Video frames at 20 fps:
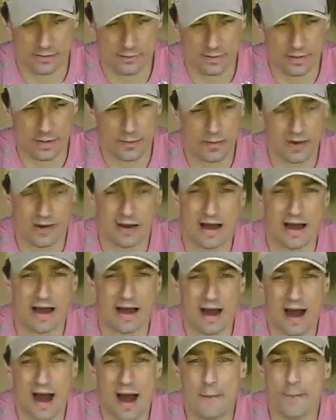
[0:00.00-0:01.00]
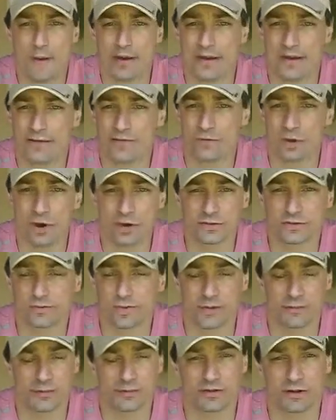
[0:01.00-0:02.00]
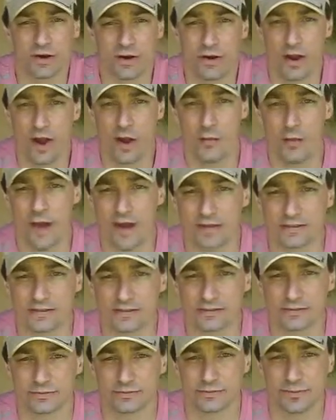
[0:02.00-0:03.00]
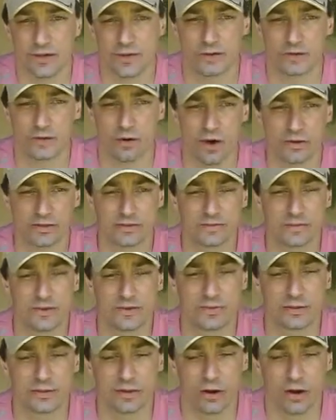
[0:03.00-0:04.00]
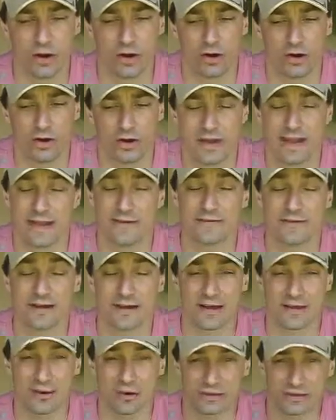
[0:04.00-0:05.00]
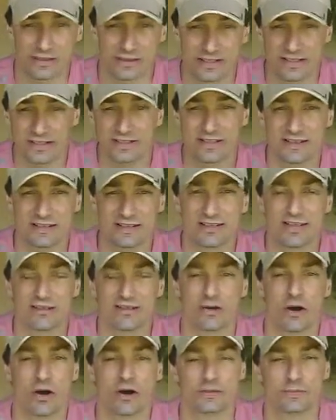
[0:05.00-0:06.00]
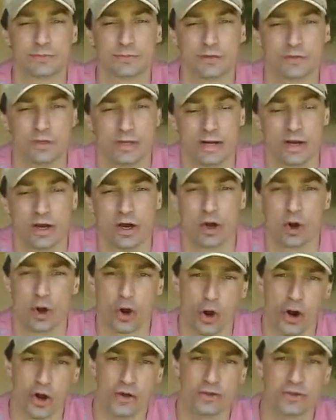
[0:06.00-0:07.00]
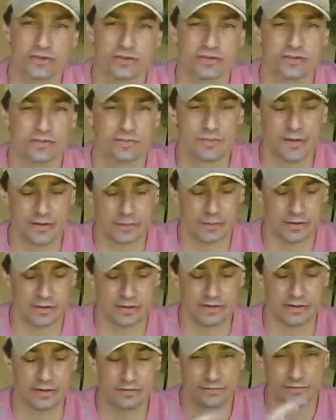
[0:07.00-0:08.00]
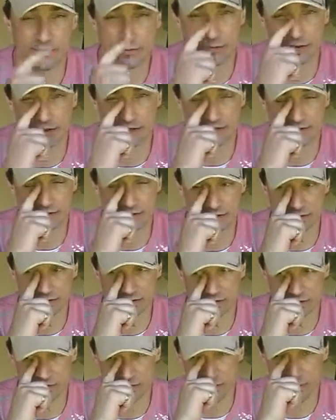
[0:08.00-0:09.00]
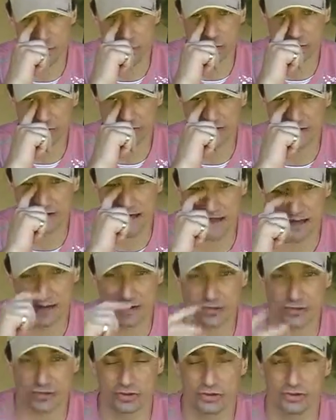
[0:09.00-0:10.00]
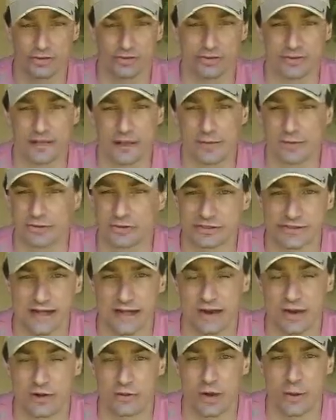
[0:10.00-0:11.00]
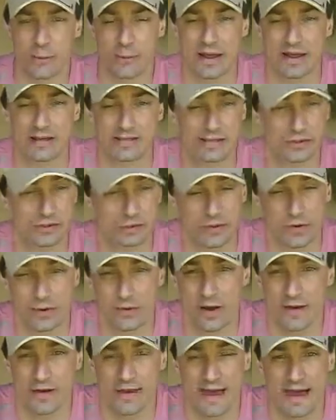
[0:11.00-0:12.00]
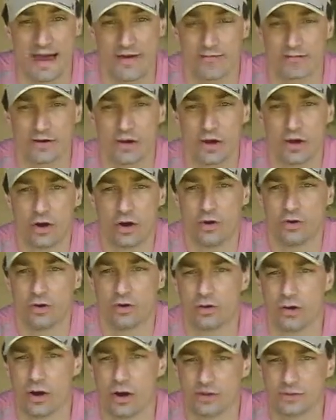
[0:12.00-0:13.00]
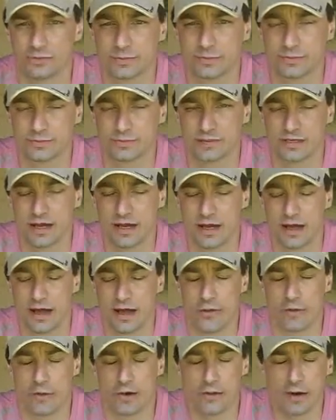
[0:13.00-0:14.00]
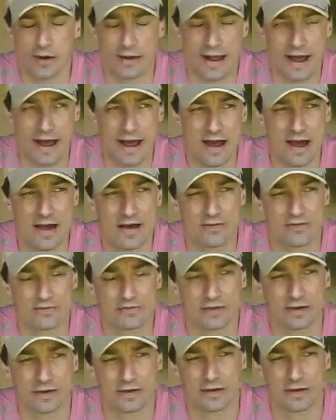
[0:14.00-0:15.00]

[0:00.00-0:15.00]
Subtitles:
But I believe God's people are nomads. God's people are, even they're consistent in the gospel. God uses people in different places. If Paul stayed in Jerusalem or stayed in one place, we won't have all the gospels. We won't have